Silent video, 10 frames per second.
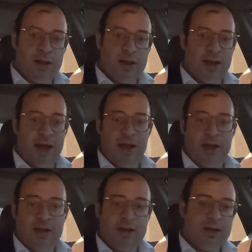
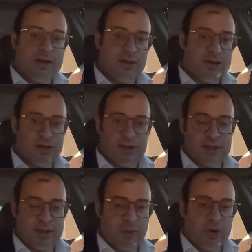today, just
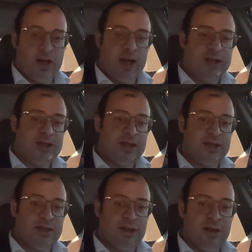as important
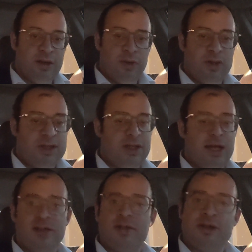as was in
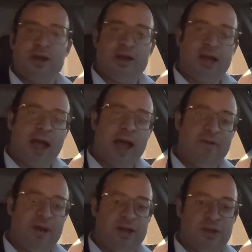yesteryear, to have
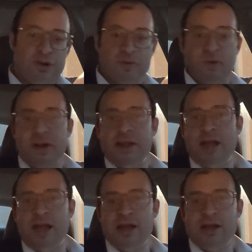a storefront,
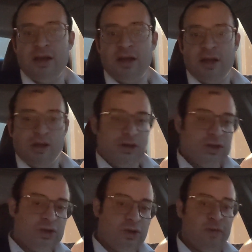and the
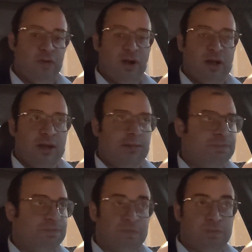storefront
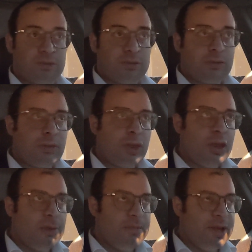
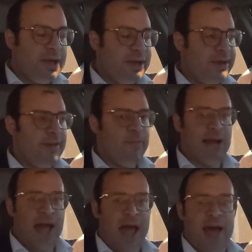be it in
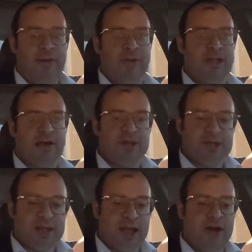Manhattan, was
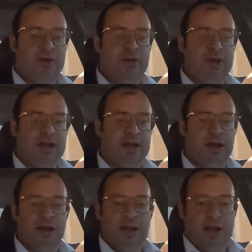obviously louder than
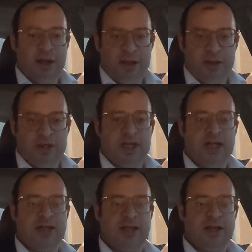in other
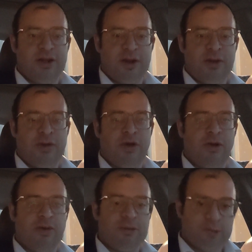cities. And you go